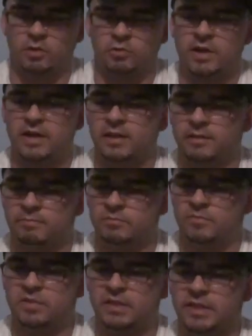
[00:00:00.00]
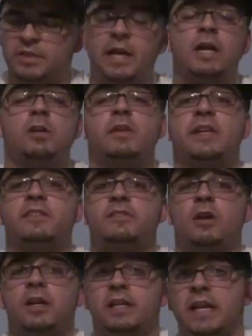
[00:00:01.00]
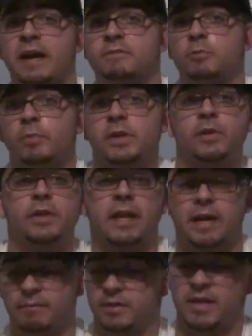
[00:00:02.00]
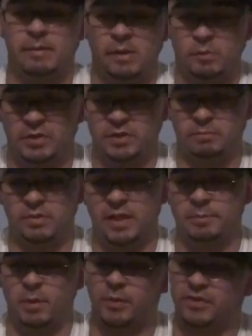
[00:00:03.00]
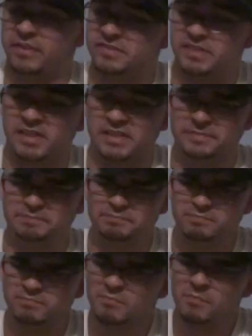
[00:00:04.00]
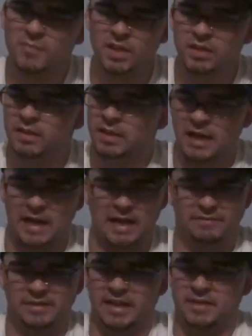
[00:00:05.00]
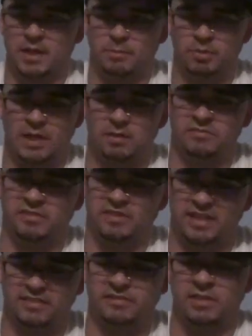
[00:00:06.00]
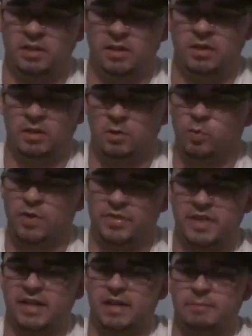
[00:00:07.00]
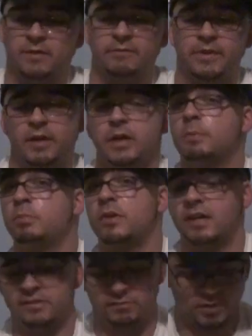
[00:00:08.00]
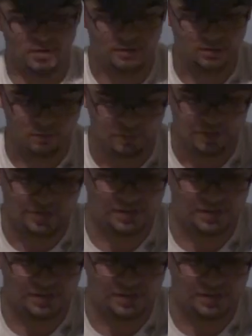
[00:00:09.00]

try to get the air leaks gone, and I have to redo that every time I went to play. But with this gun, I haven't had that problem, so that's one thing I've been very impressed with